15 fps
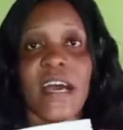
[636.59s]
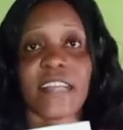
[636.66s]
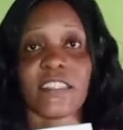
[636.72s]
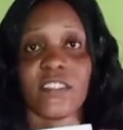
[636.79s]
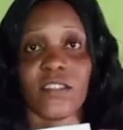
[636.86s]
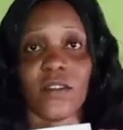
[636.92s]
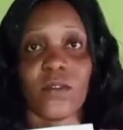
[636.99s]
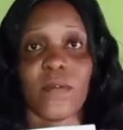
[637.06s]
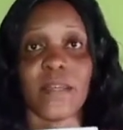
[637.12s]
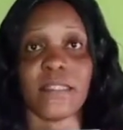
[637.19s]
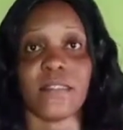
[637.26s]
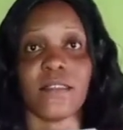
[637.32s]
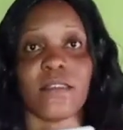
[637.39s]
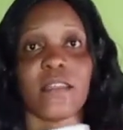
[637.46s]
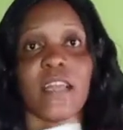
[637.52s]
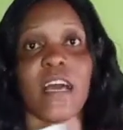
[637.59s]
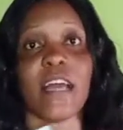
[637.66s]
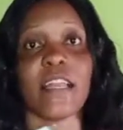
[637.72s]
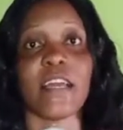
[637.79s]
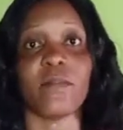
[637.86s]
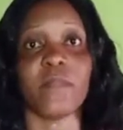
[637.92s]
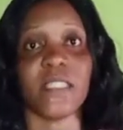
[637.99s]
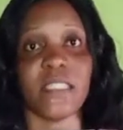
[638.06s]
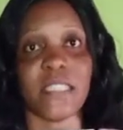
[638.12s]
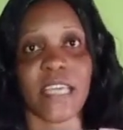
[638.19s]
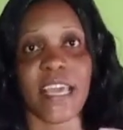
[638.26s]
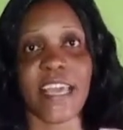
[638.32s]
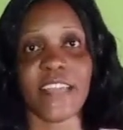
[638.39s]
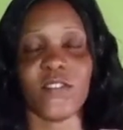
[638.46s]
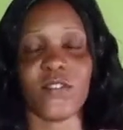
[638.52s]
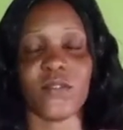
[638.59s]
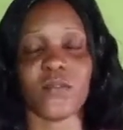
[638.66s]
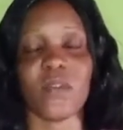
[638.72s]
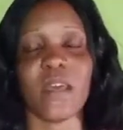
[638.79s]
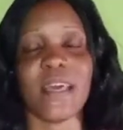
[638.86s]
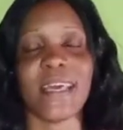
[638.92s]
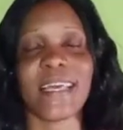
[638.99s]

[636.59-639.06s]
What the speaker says: ask your question, and I'll be there to